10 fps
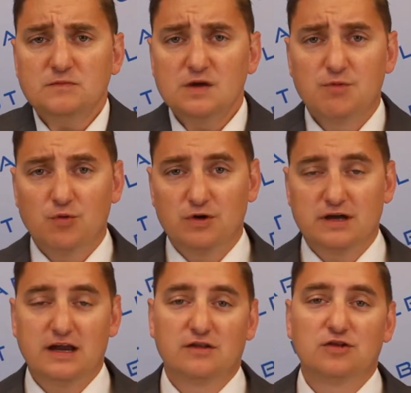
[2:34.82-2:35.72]
but we'll
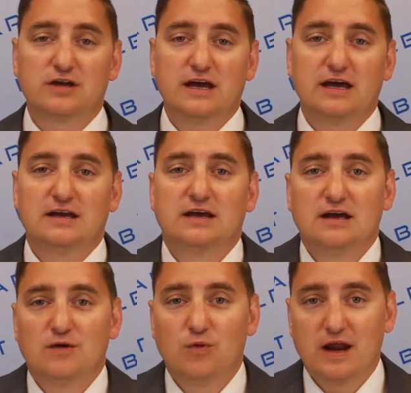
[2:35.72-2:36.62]
kind of look at
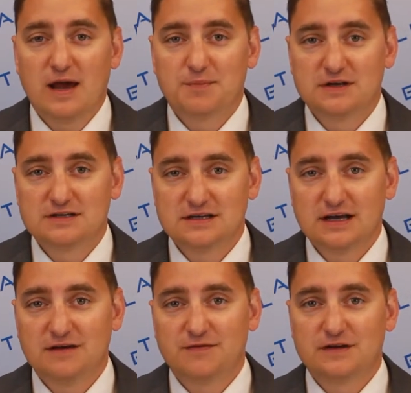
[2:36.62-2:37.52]
what happens
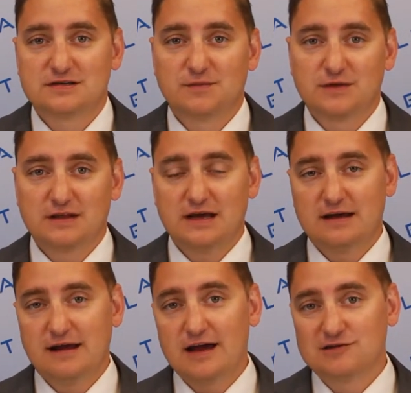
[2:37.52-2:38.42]
if it's something that
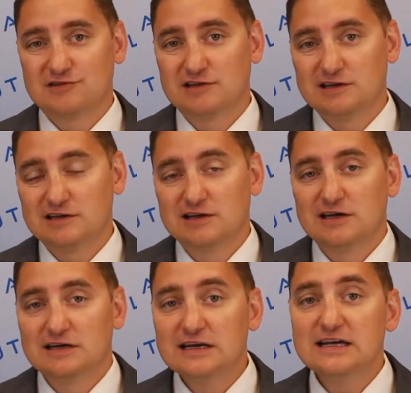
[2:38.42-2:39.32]
actually
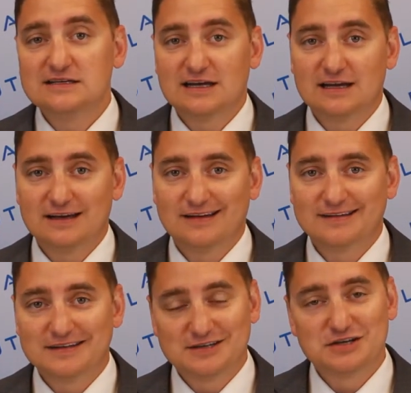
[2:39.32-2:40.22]
needs a
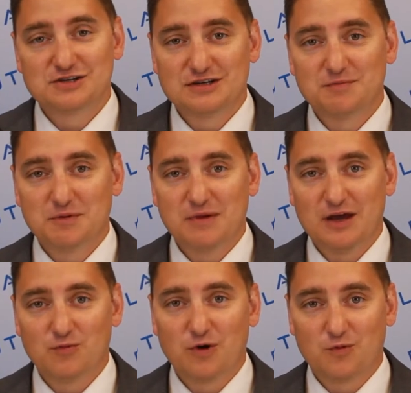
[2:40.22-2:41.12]
decision to be
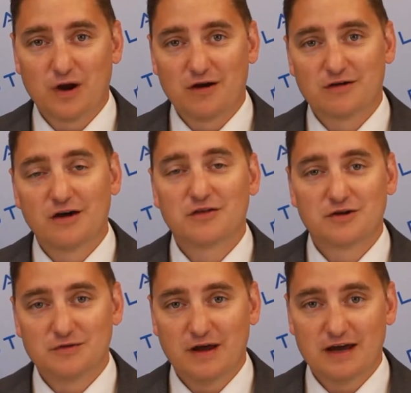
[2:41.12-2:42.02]
made one way or another
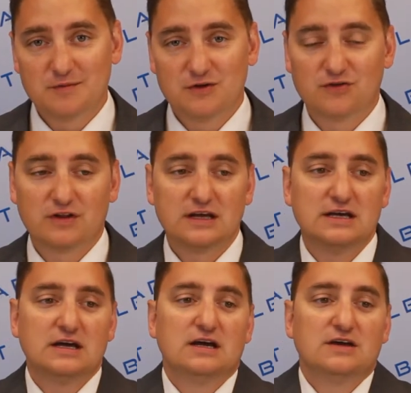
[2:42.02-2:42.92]
unanimously.
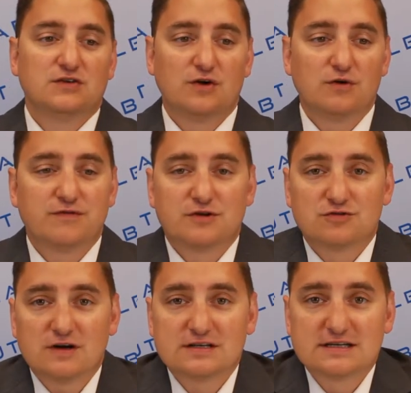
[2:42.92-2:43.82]
So if the
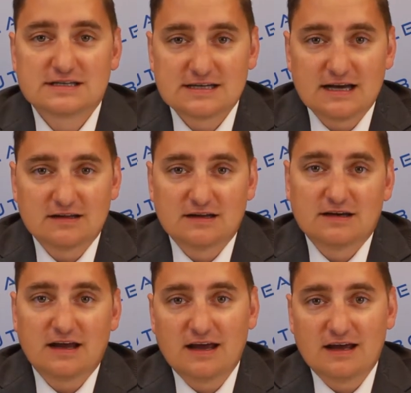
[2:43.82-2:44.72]
trust is silent
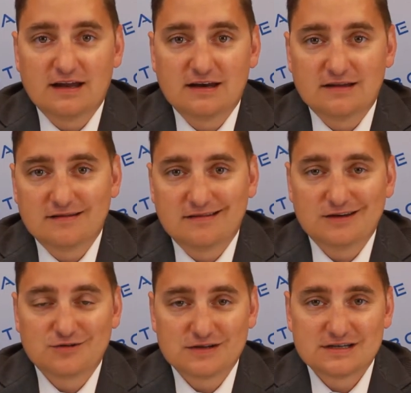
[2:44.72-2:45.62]
and the
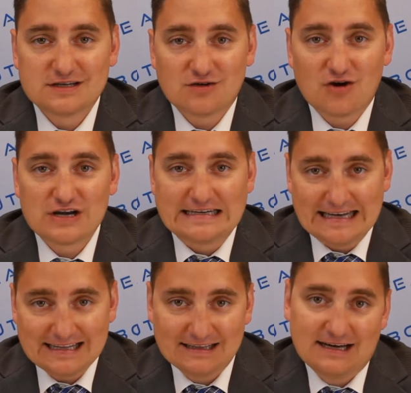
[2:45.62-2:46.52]
trustees are
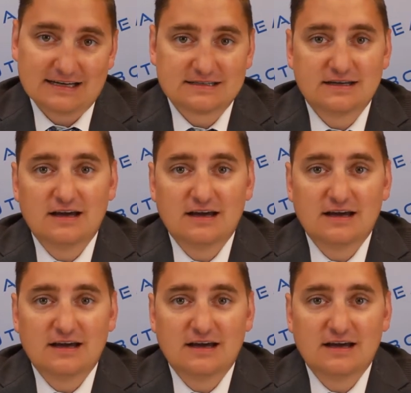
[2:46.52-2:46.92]
deadlocked,